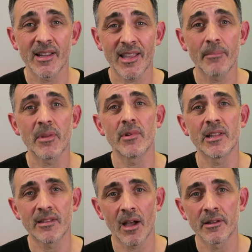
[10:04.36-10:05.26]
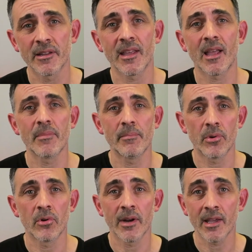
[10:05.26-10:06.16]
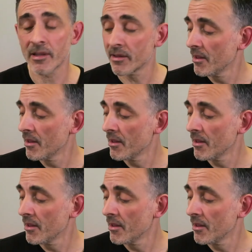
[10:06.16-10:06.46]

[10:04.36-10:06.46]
and it can be really dull and it can be boring,